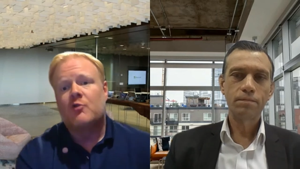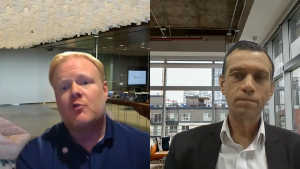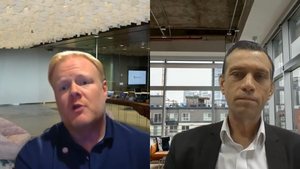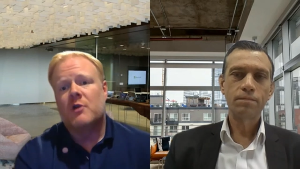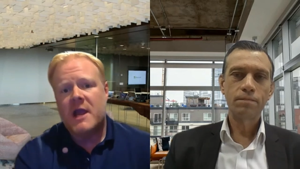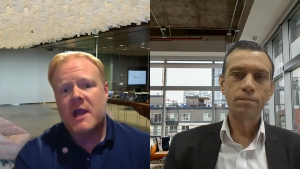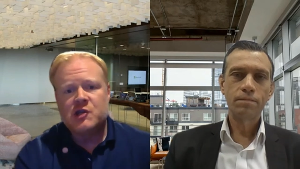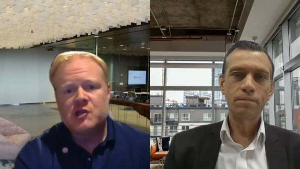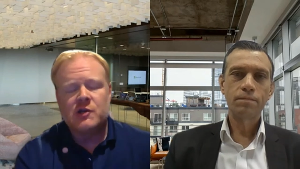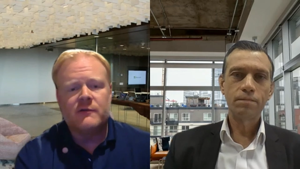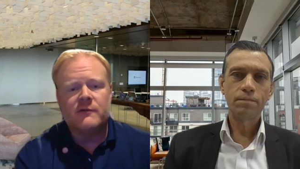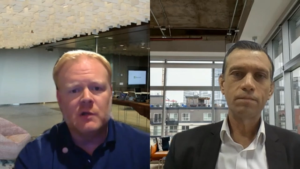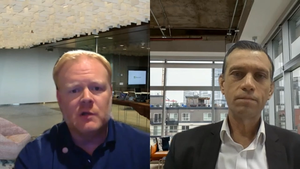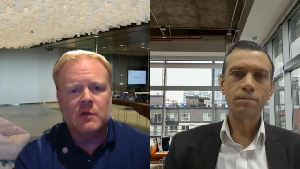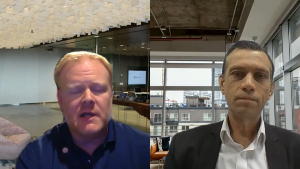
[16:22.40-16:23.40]
Speaker 1: like
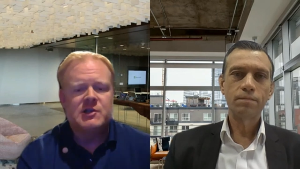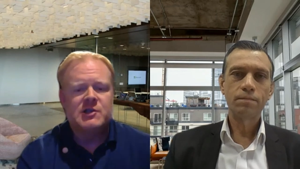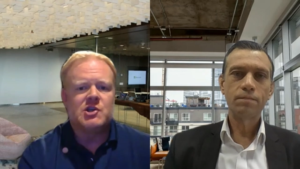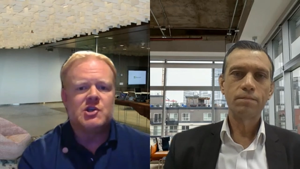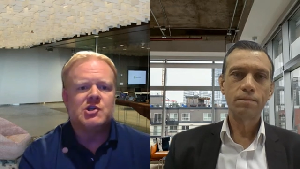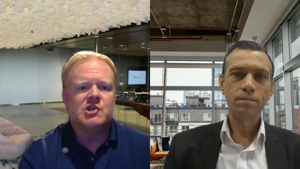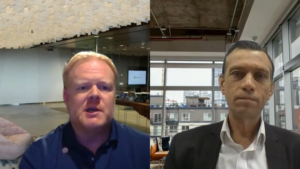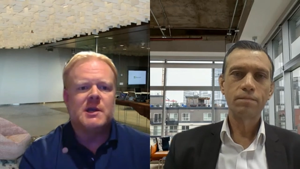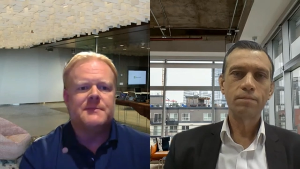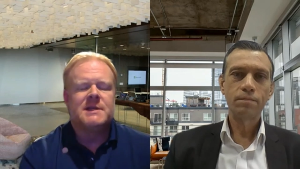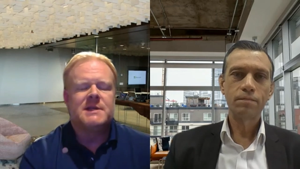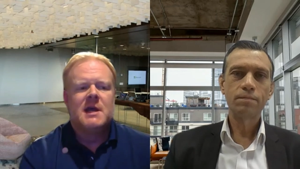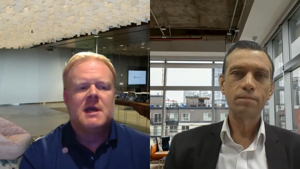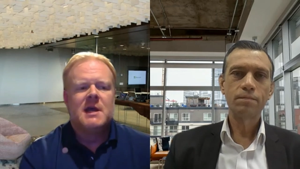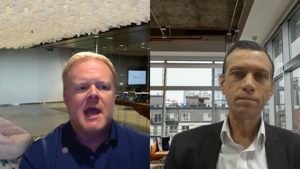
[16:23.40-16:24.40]
creation of
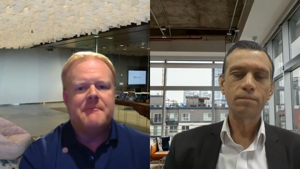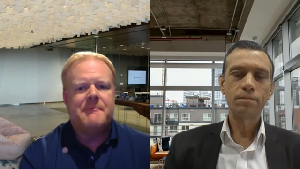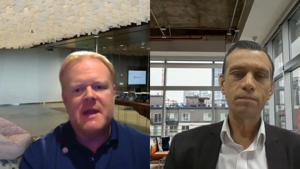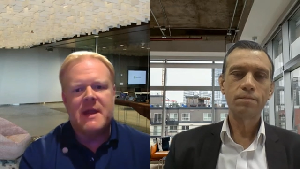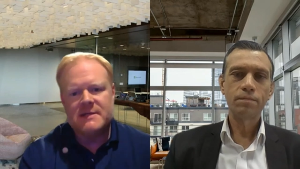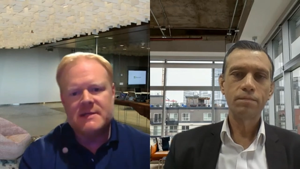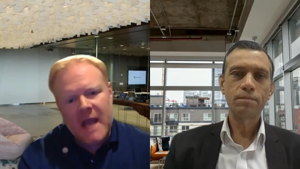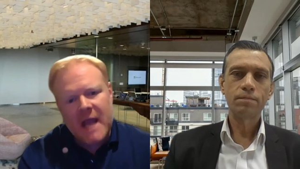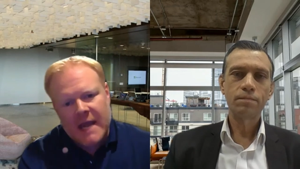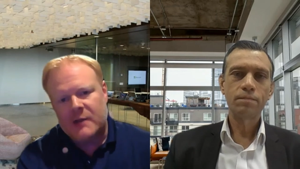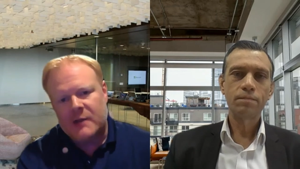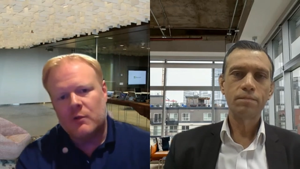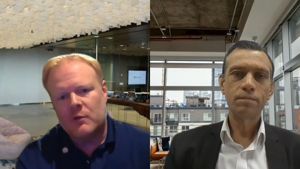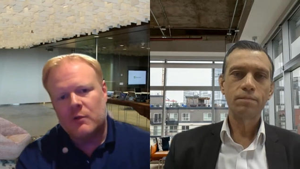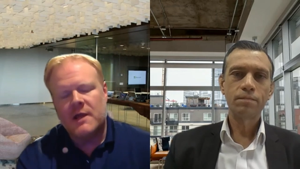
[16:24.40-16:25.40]
relationships and
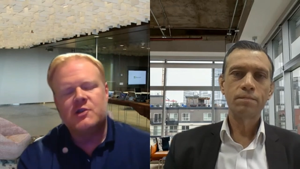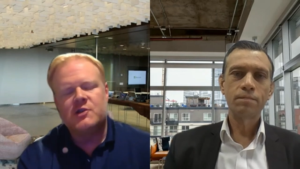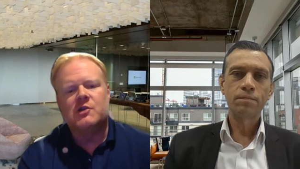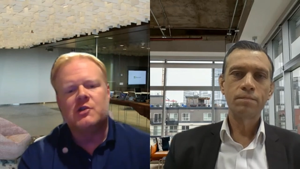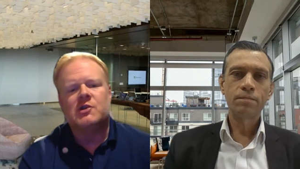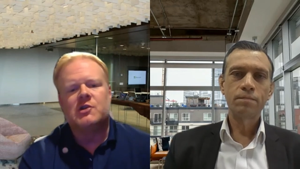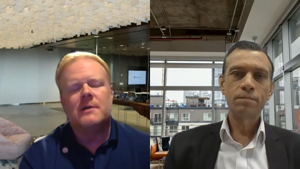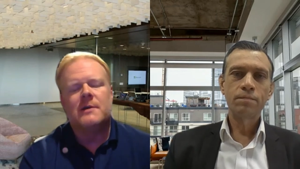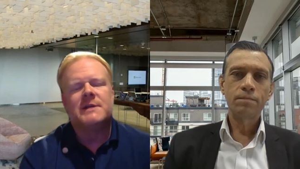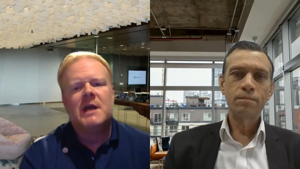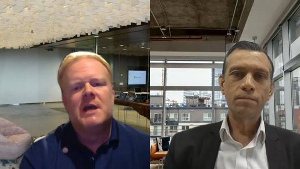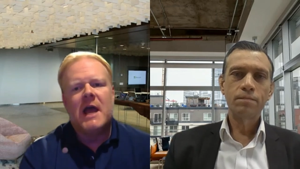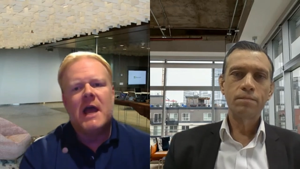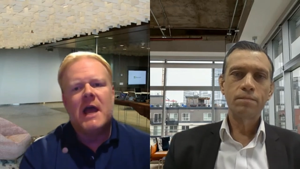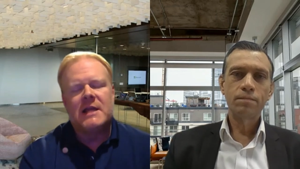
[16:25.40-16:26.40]
maintaining
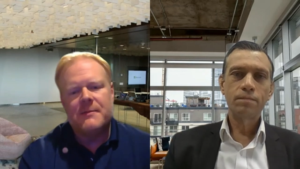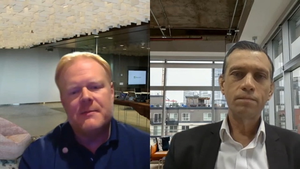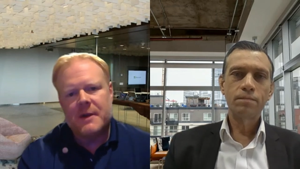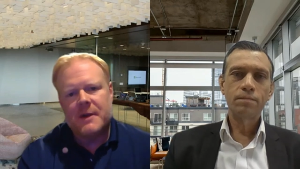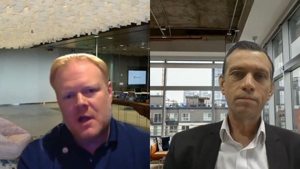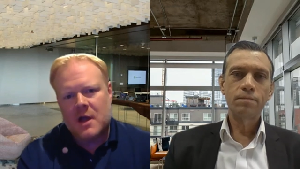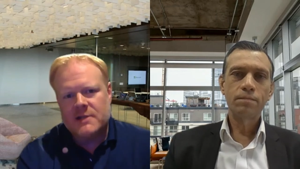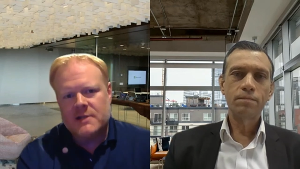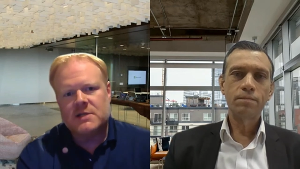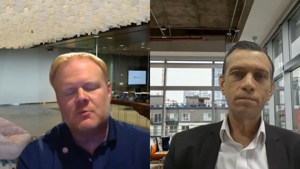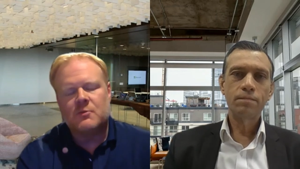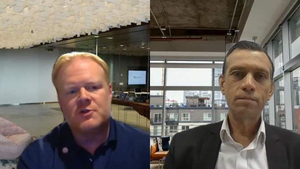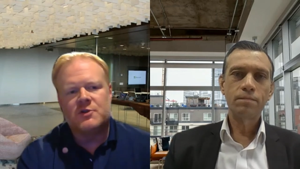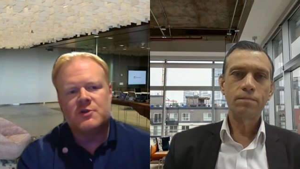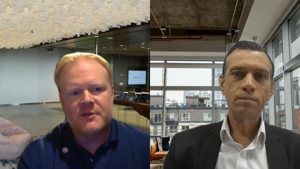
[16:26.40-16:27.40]
relationships and keeping
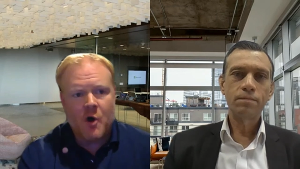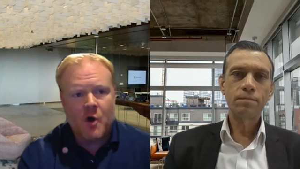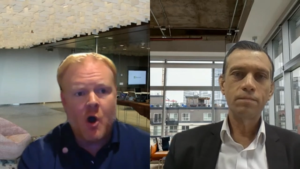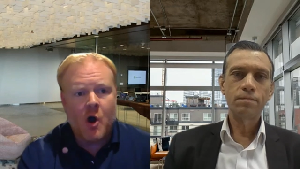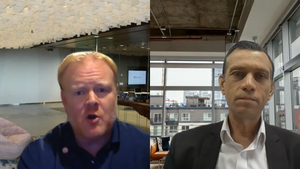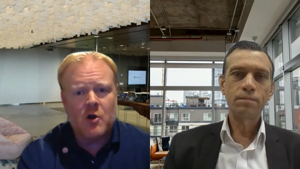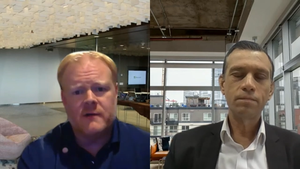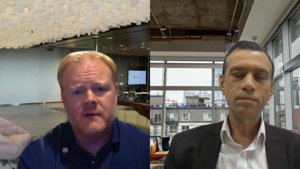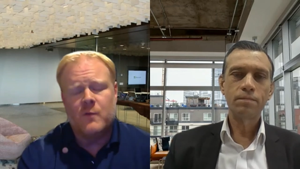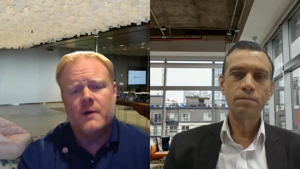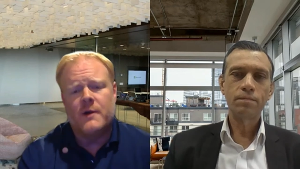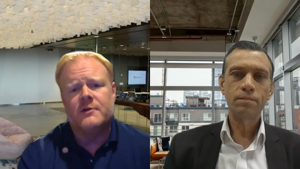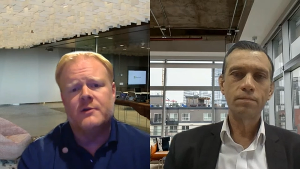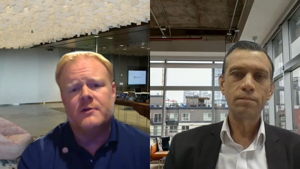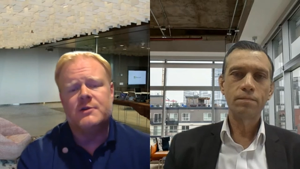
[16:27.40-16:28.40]
customers at the heart
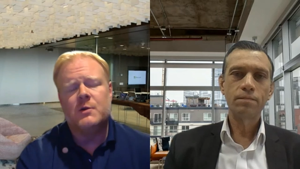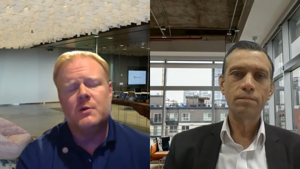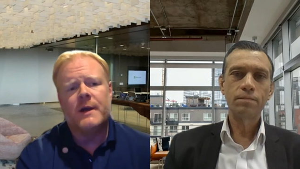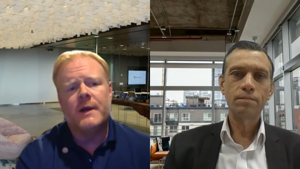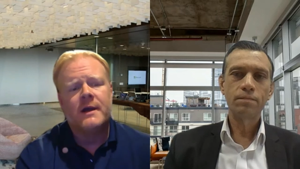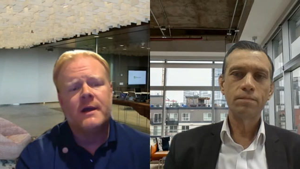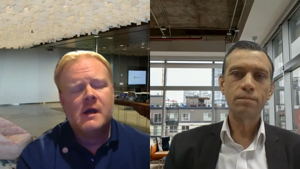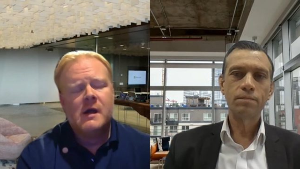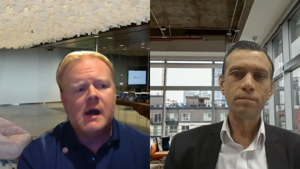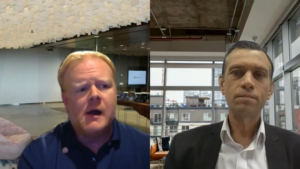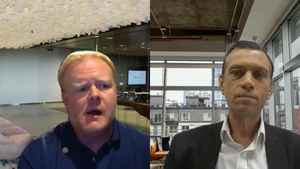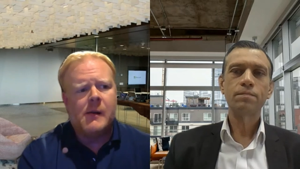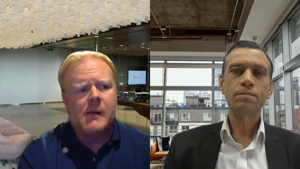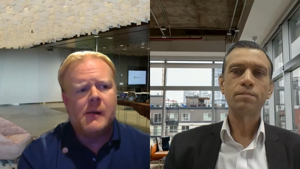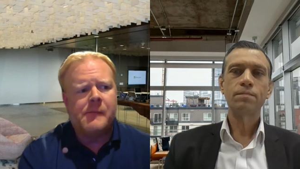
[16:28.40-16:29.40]
of what you're doing.
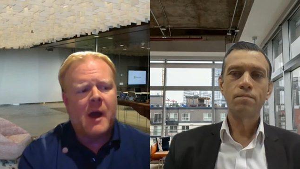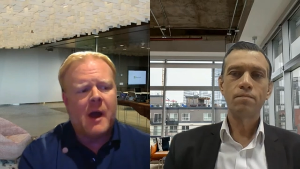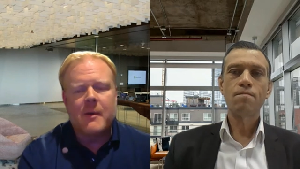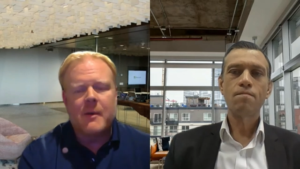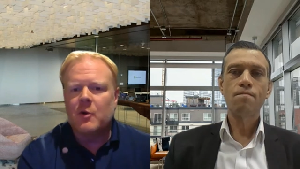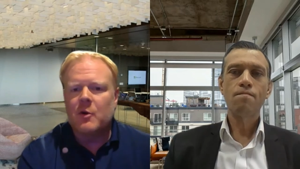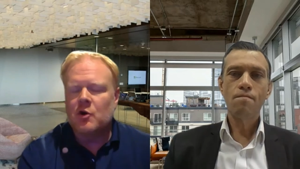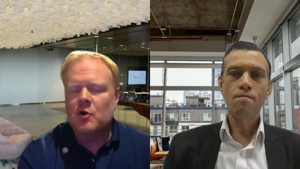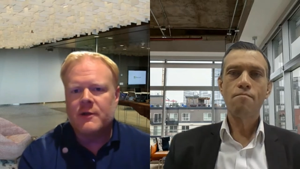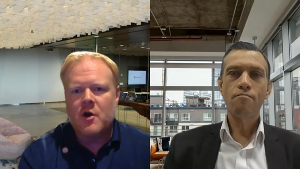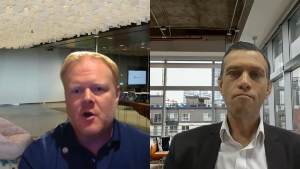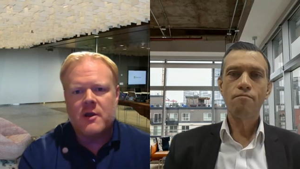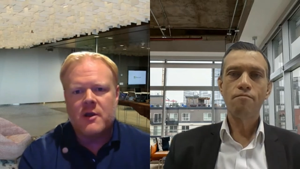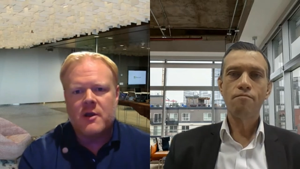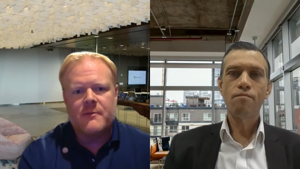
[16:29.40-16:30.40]
Um, I remember
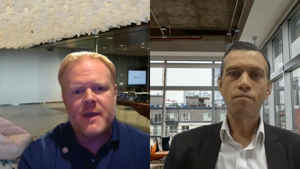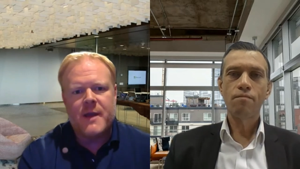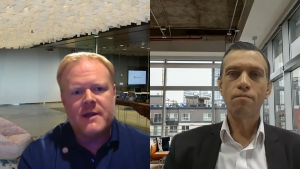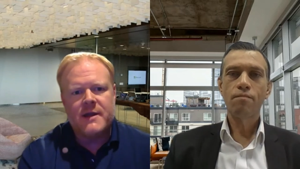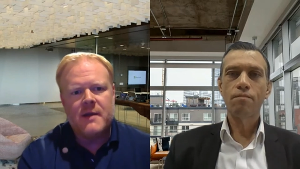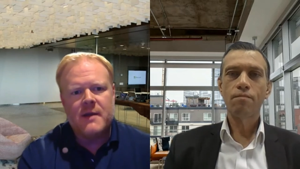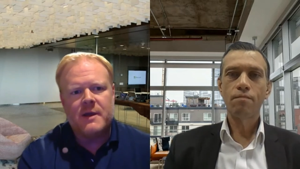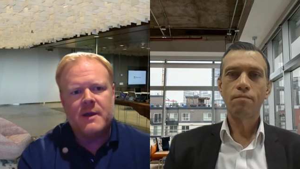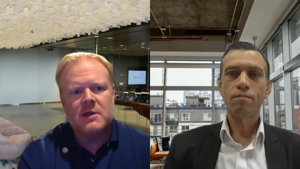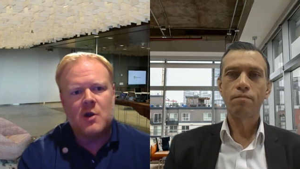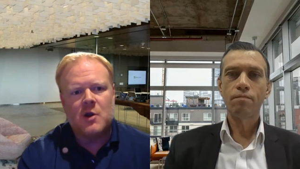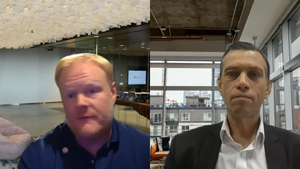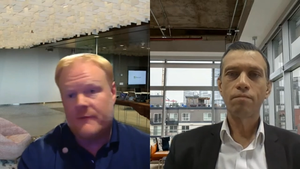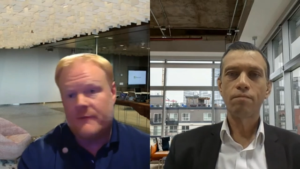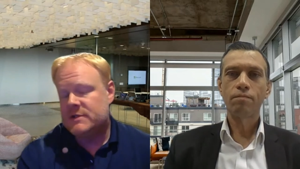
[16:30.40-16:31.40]
early on in the
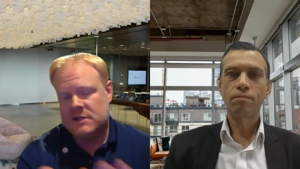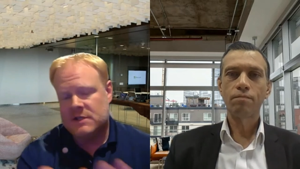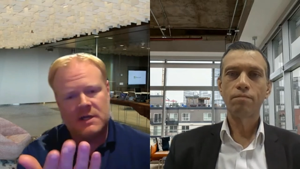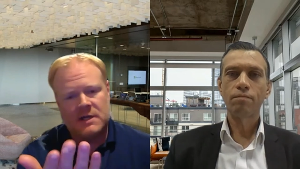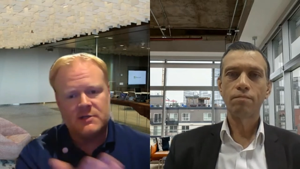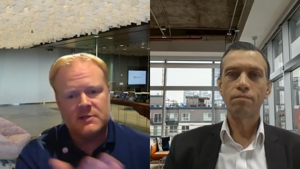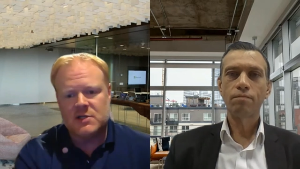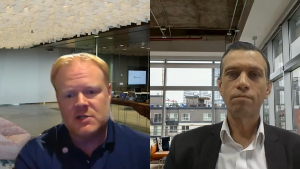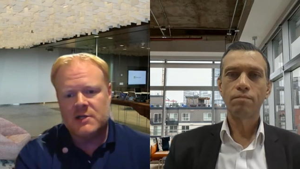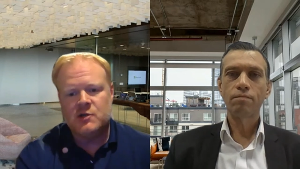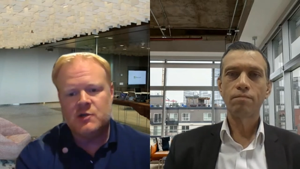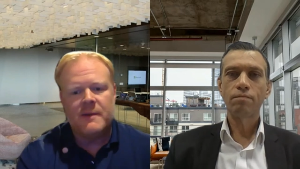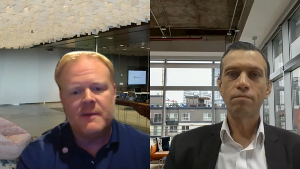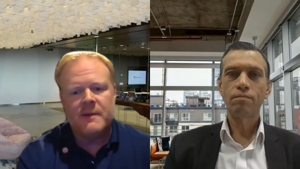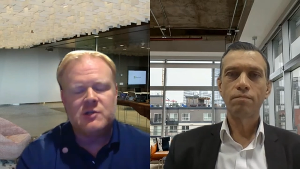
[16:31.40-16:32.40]
pandemic, you know, obviously as
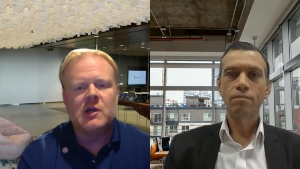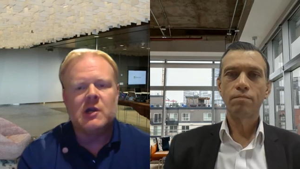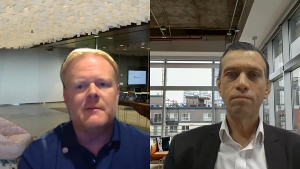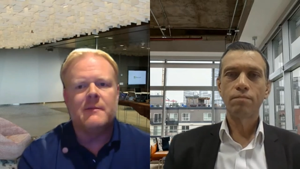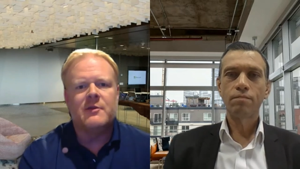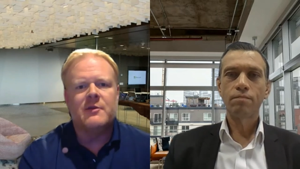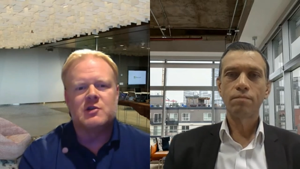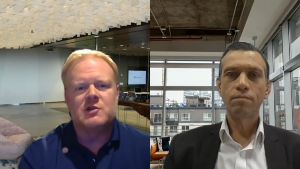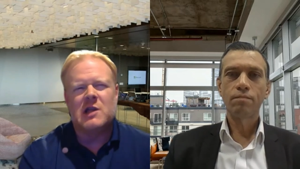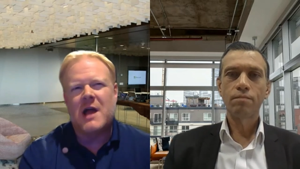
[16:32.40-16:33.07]
as you mentioned, I mean,